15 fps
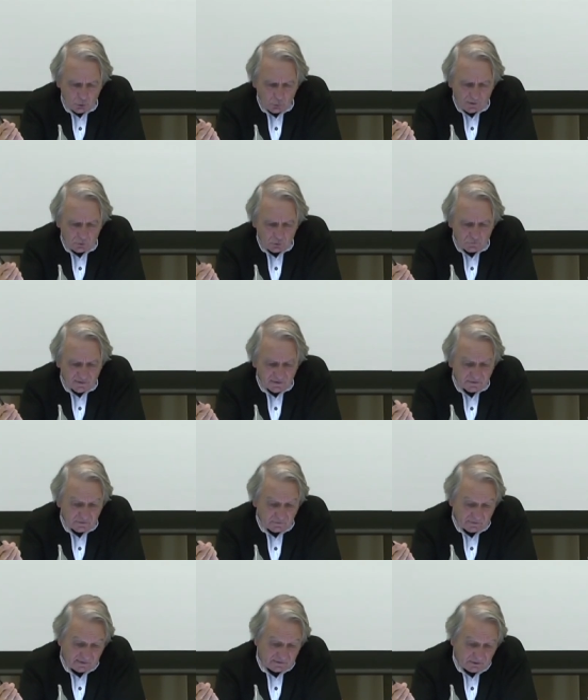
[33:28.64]
We know
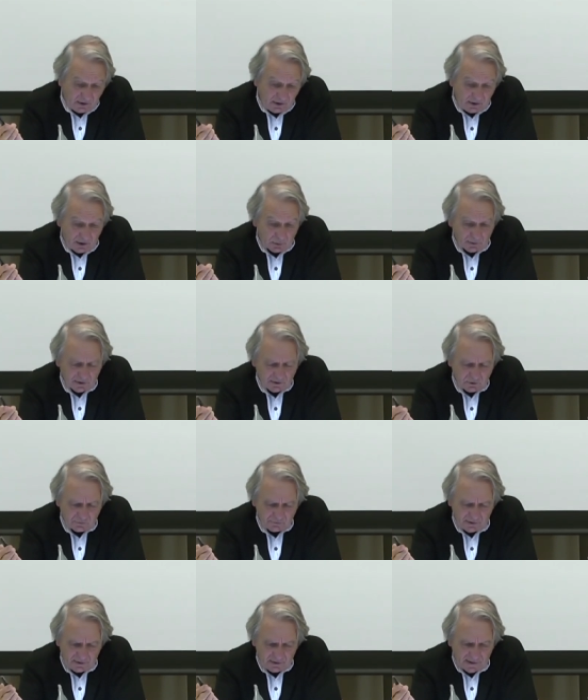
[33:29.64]
that this hierarchy
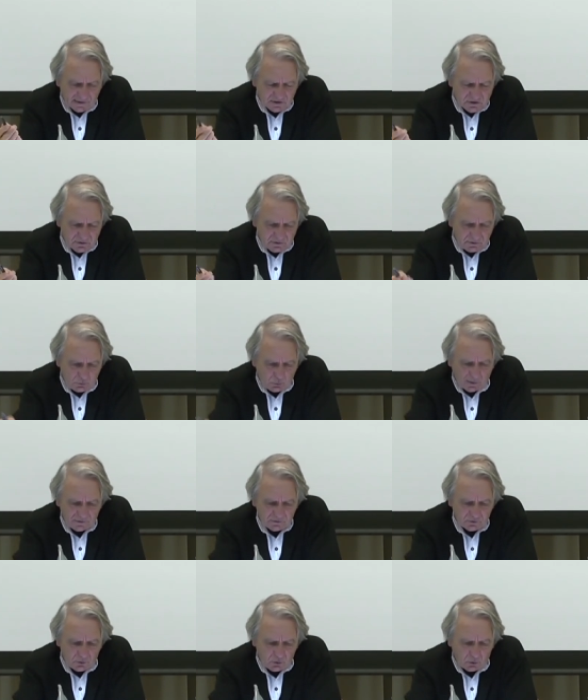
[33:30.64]
of inaction
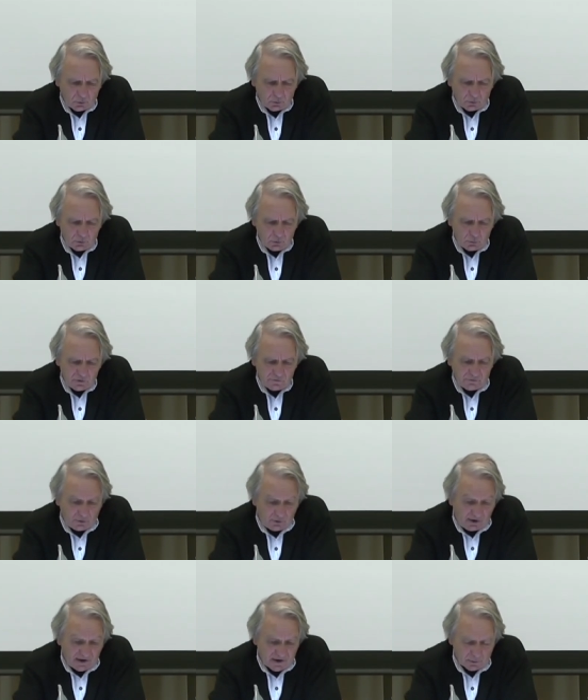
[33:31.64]
went along with
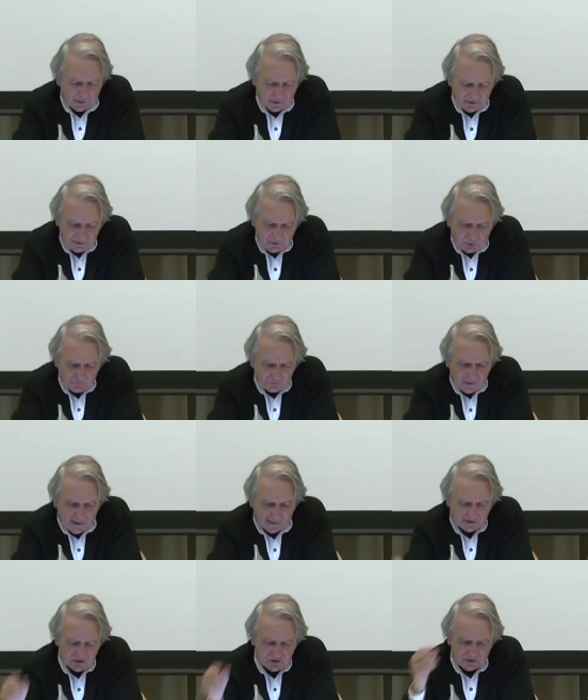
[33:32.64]
a hierarchy of
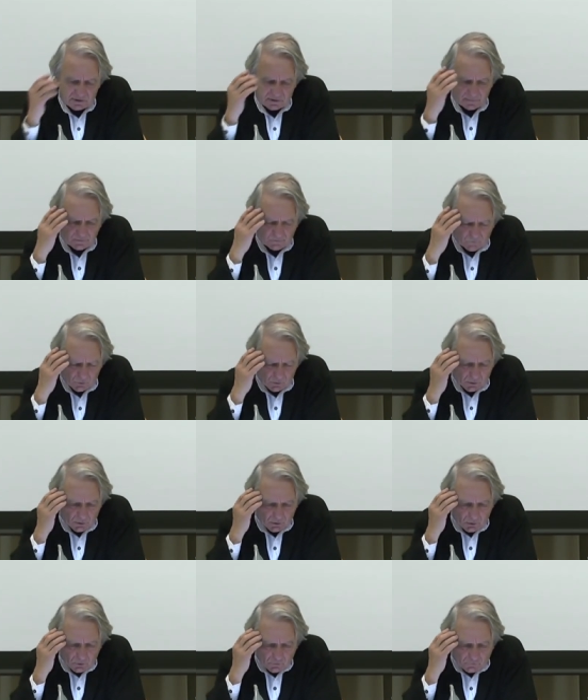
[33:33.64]
action
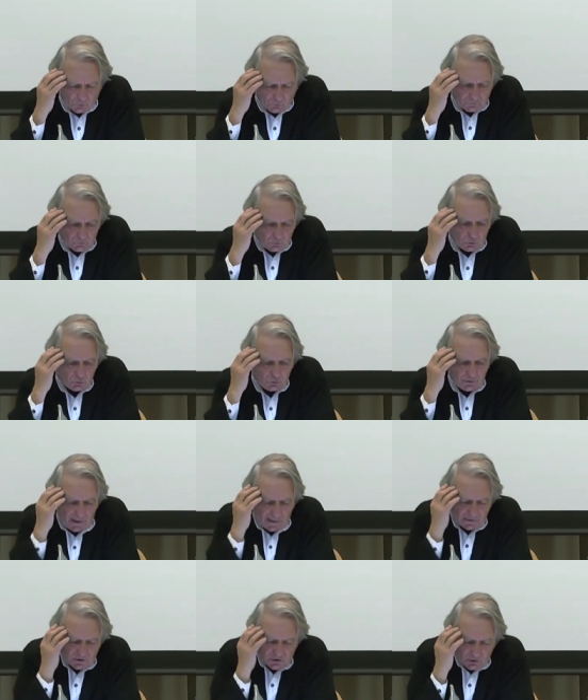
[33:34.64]
those who could
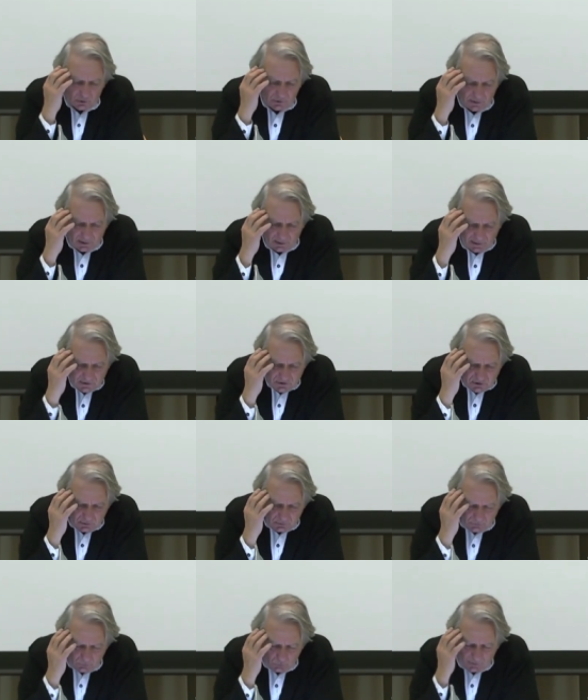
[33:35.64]
enjoy
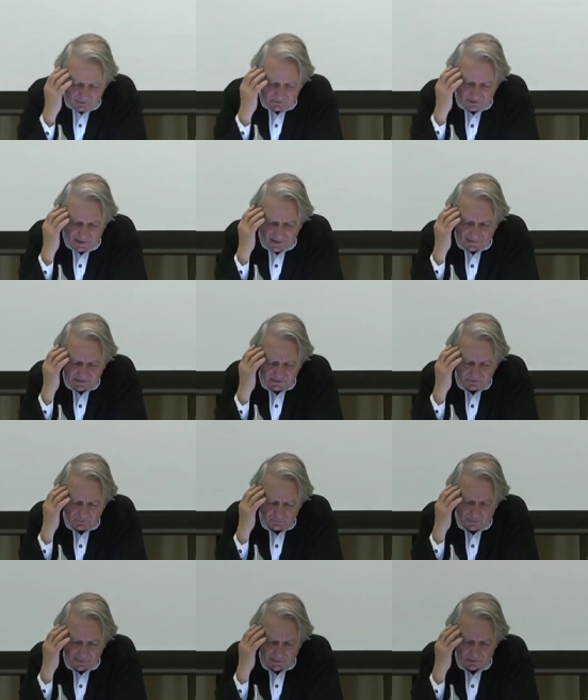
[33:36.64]
leisure were the active
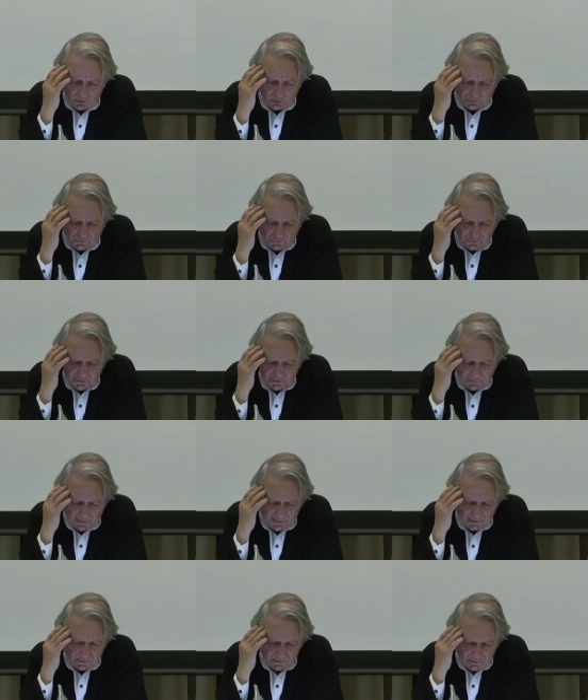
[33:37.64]
men or the free
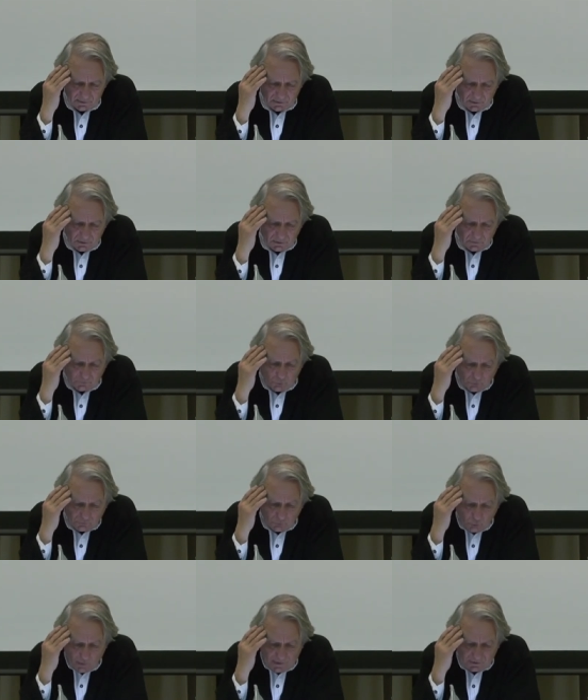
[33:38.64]
men, those
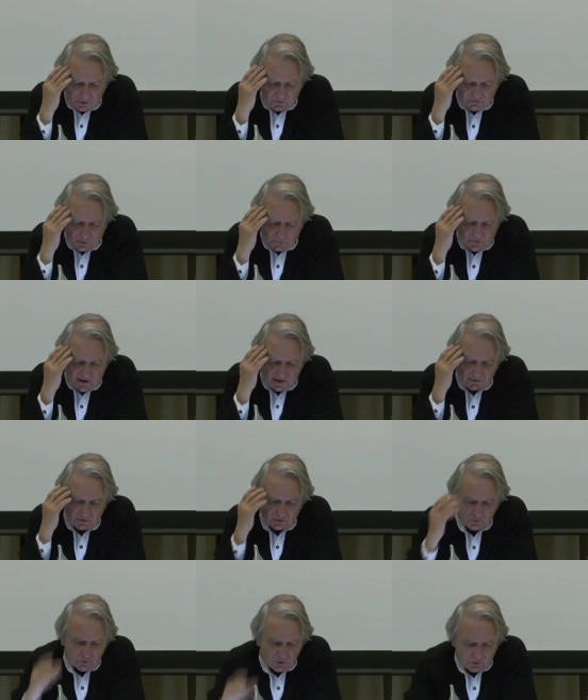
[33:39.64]
who were not
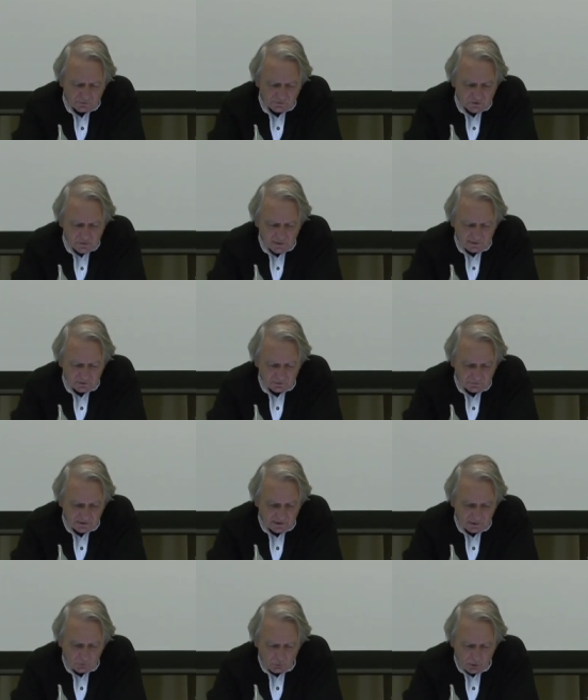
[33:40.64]
subjected to the constraint of
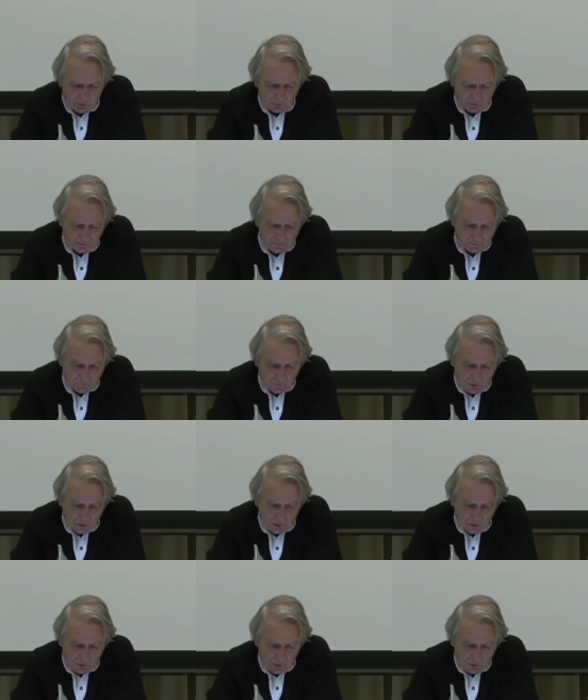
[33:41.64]
daily work.